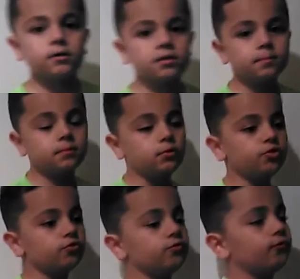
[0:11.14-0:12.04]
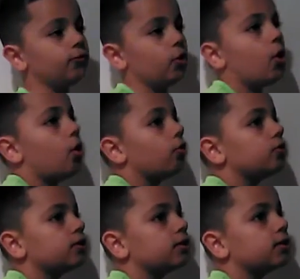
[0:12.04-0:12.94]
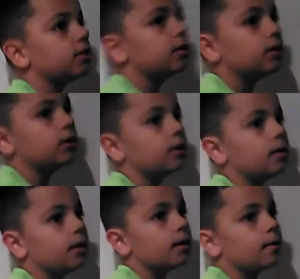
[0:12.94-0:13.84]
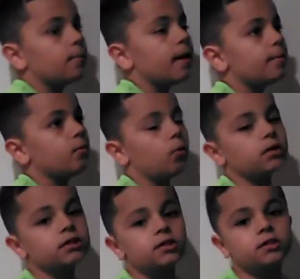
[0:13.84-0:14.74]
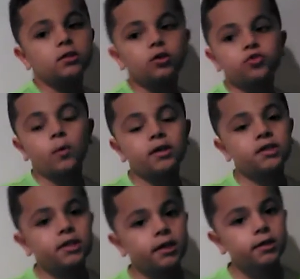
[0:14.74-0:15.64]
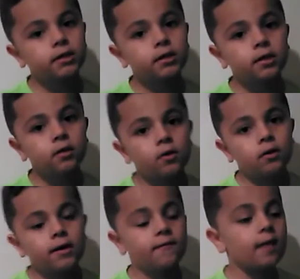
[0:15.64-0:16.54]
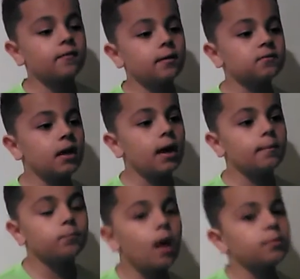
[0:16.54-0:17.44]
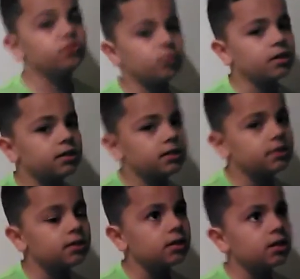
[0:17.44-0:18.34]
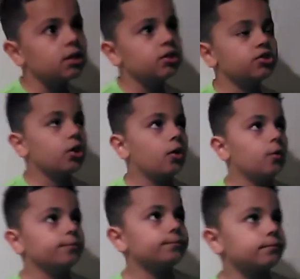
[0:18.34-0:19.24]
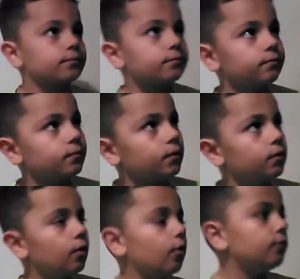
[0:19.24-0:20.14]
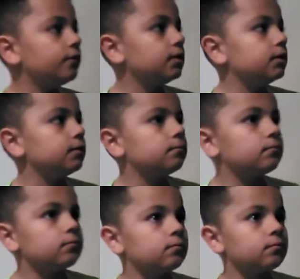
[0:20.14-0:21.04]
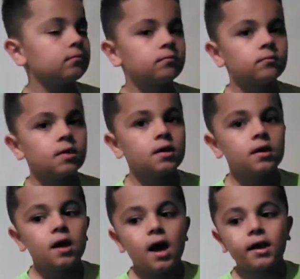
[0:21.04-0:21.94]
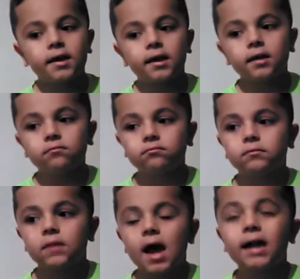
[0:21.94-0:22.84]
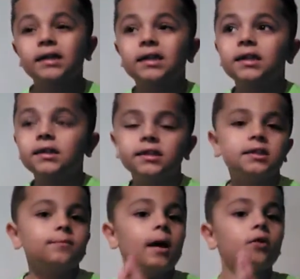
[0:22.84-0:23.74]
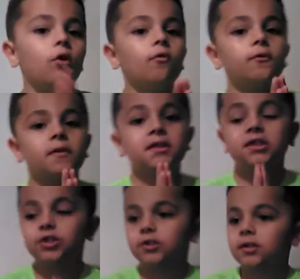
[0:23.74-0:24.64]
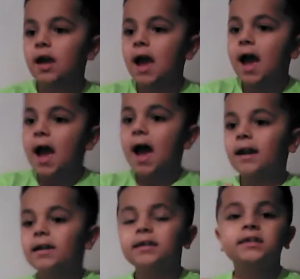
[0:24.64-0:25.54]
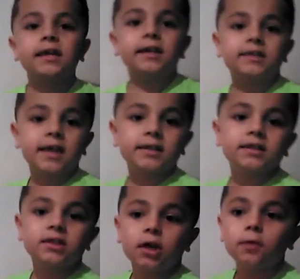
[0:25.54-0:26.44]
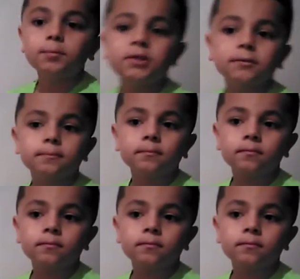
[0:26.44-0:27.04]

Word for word: to do vlogs, maybe once or twice a day. If I have enough time, probably twice. So, hopefully, I get at this is my goal for this year, at least getting ten subs,